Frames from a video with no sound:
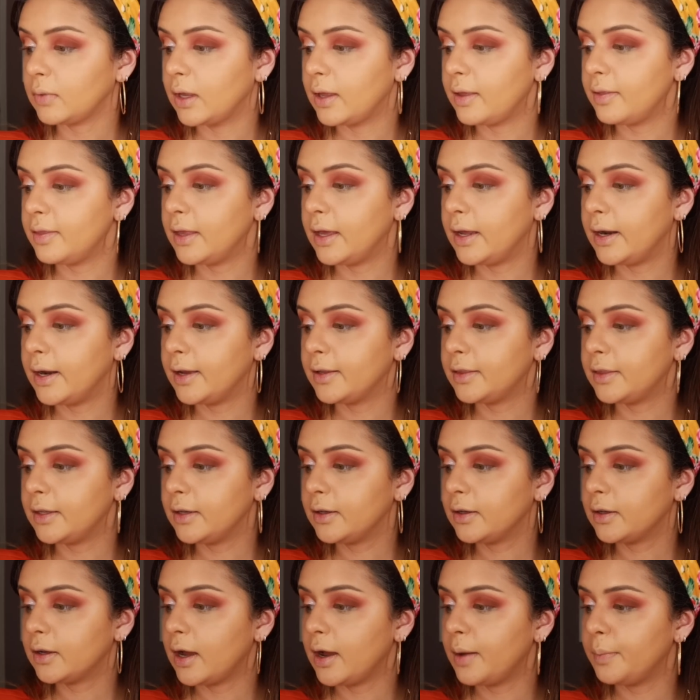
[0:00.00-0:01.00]
And then I
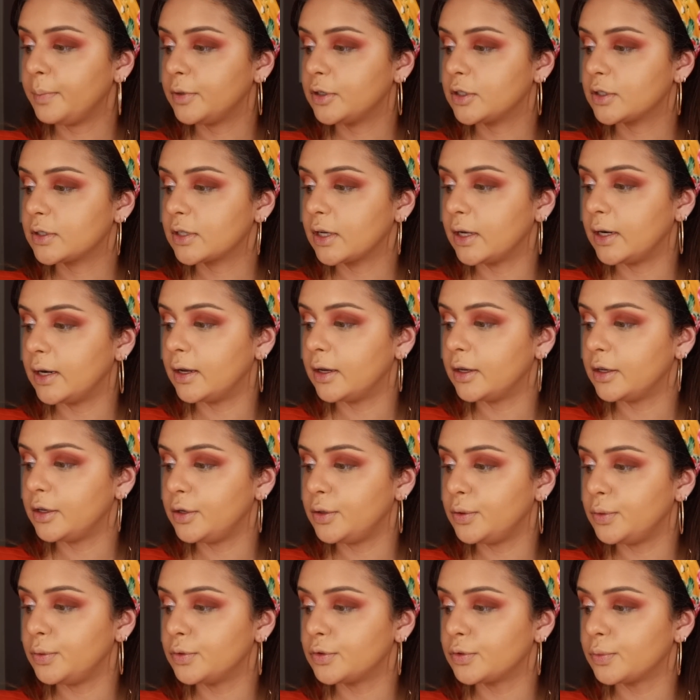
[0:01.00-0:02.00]
think I'm just going to
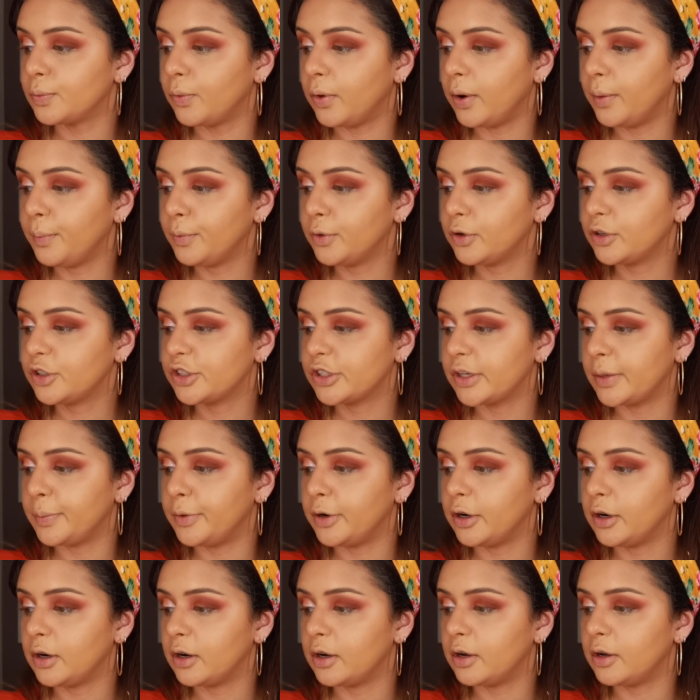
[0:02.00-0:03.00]
use one more
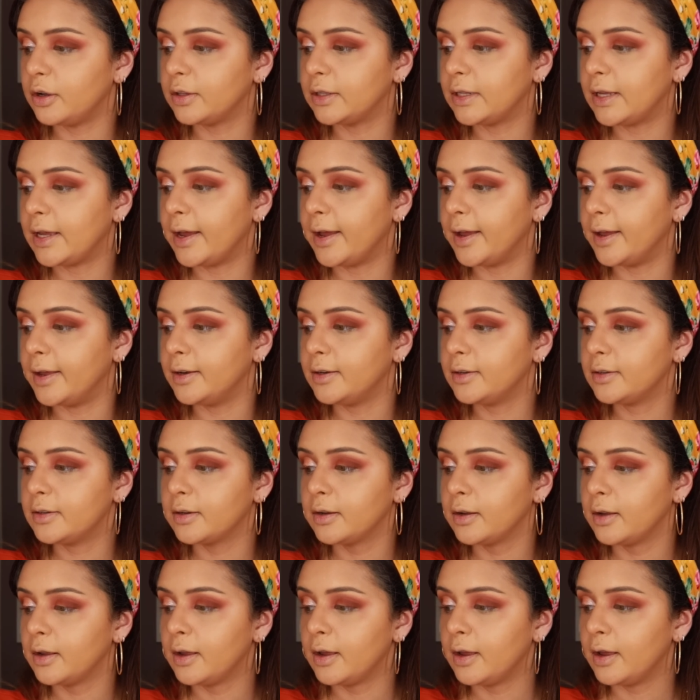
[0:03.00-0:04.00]
shimmer on the end.
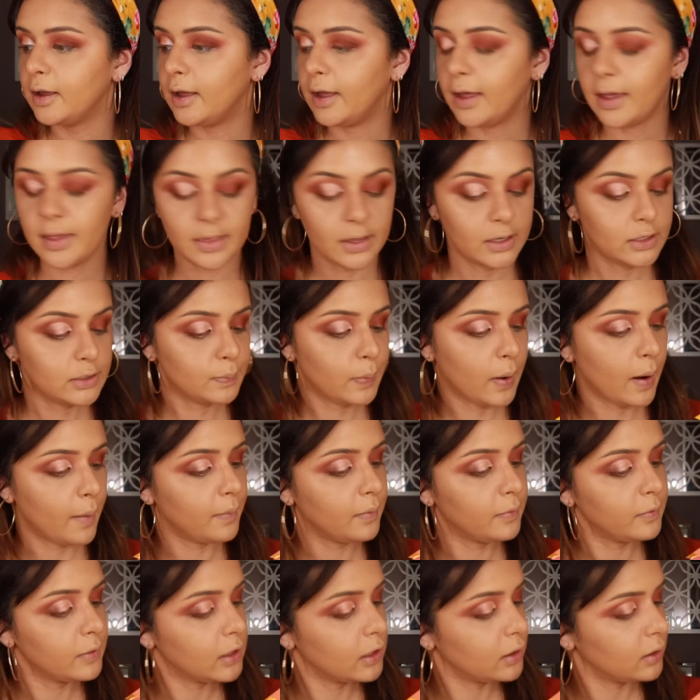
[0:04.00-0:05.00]
And that's
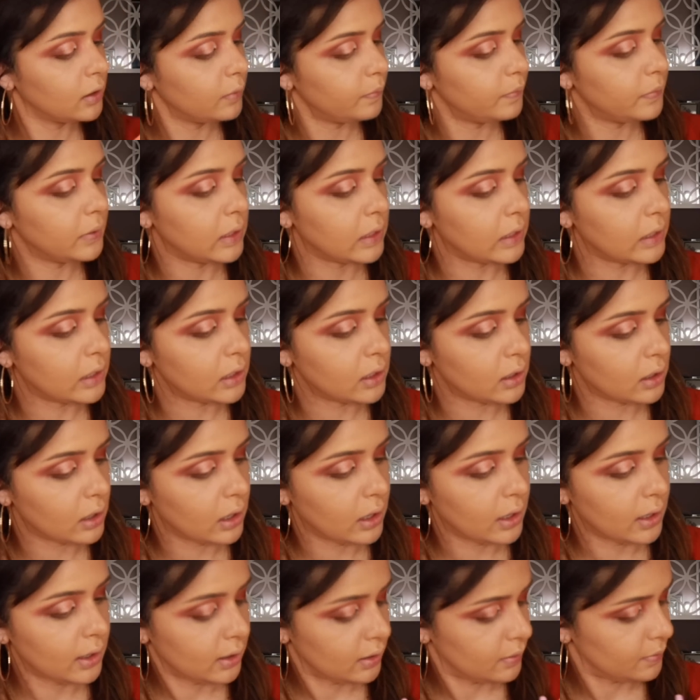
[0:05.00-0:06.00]
probably going to be,
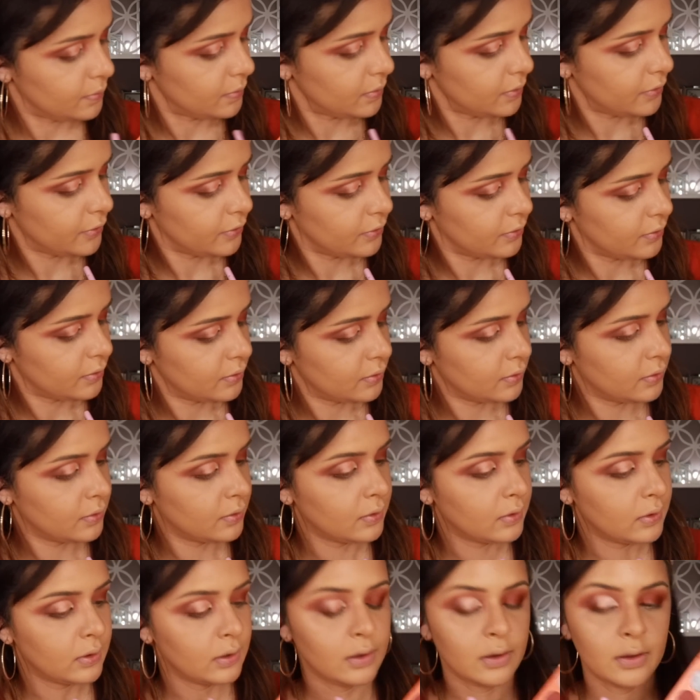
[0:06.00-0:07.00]
um,
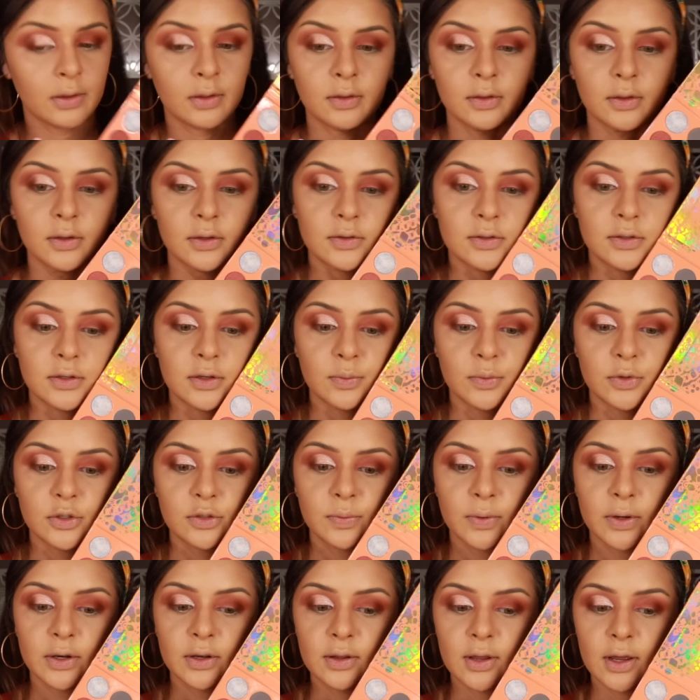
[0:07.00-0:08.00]
let's see
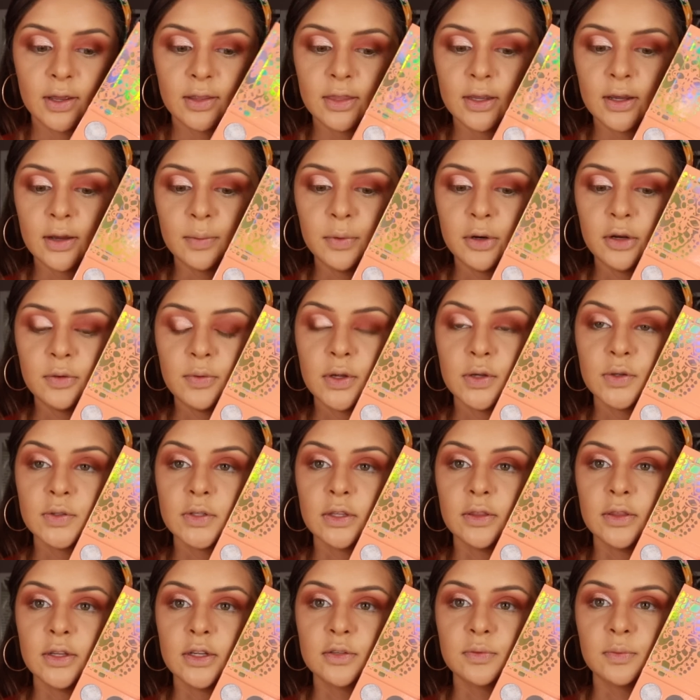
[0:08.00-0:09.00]
which one. I think I'm going to be
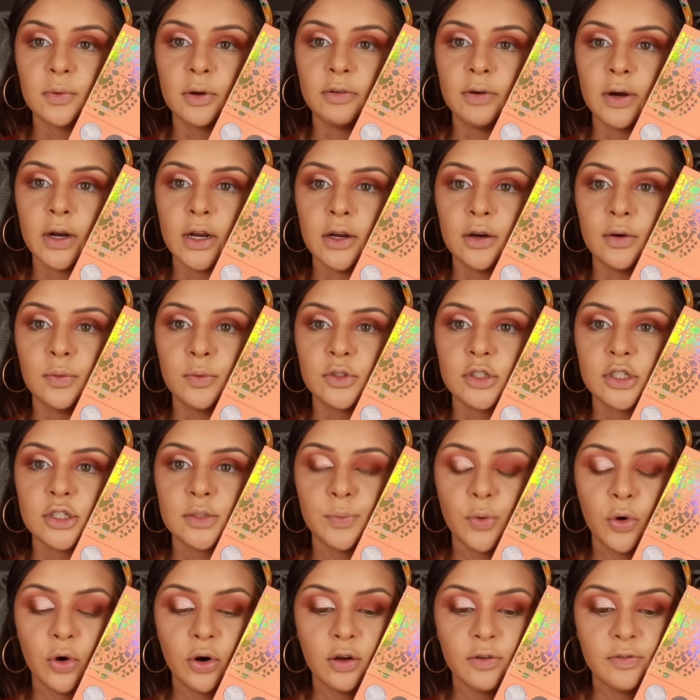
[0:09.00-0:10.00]
using this one right here, which is
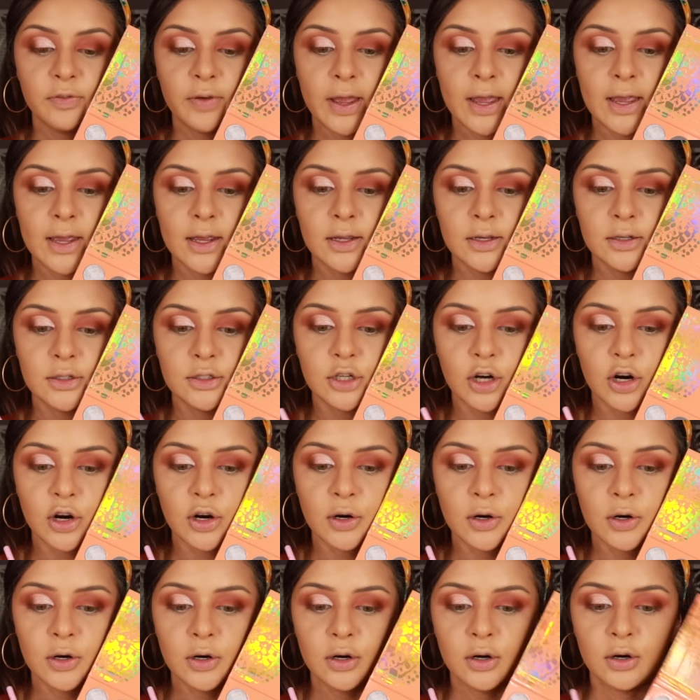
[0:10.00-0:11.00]
more of a
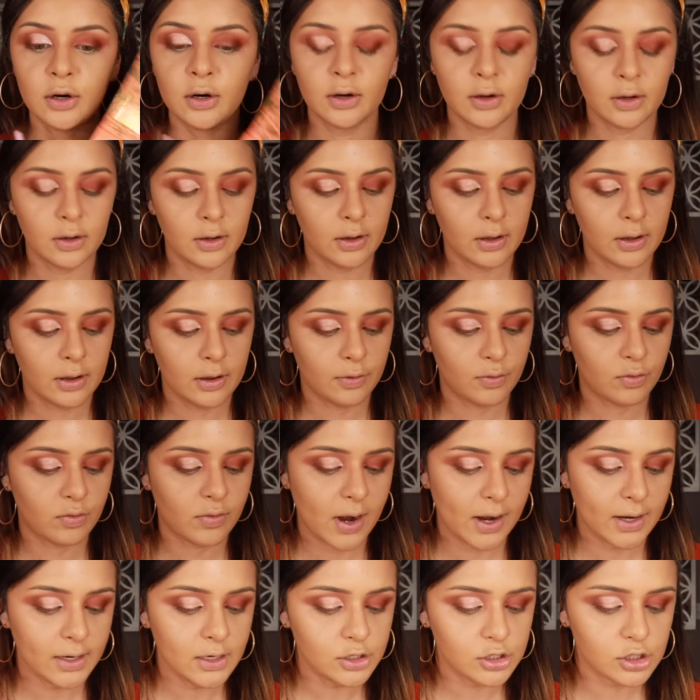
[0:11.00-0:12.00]
darker
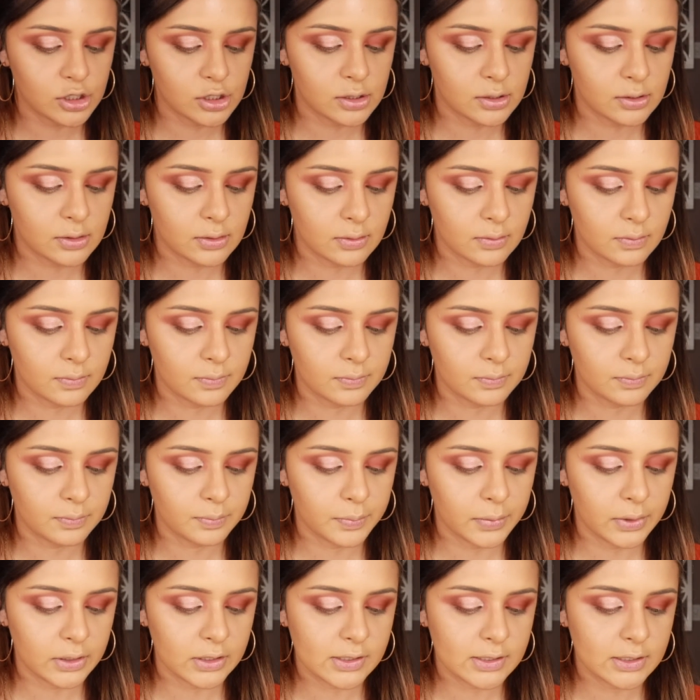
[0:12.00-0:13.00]
reddish,
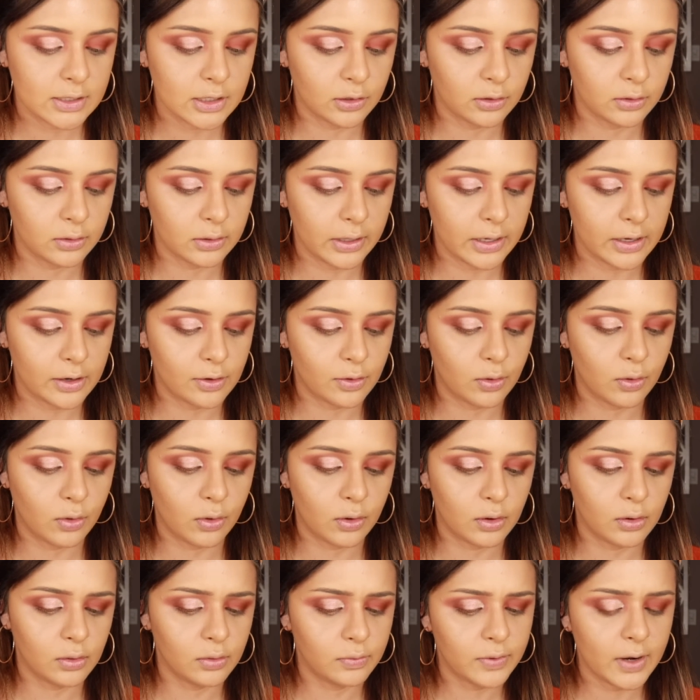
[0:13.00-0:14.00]
but still like
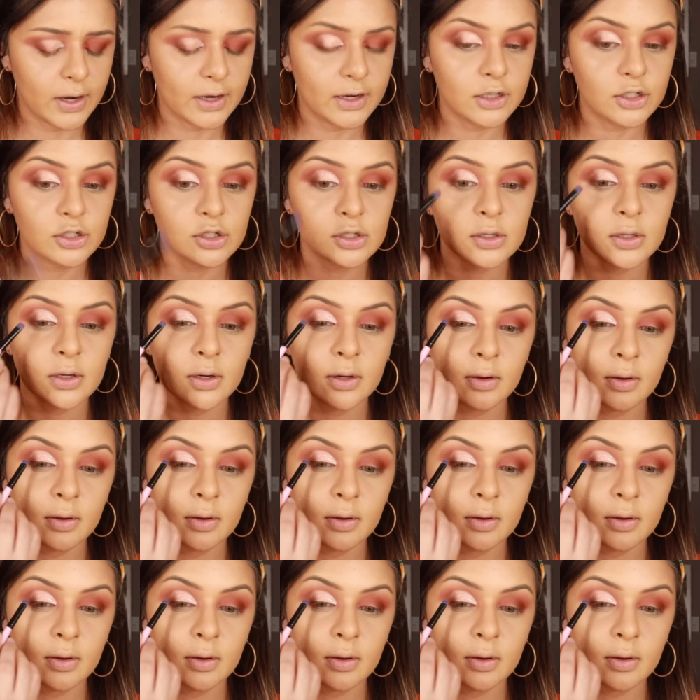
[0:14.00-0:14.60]
coral reddish.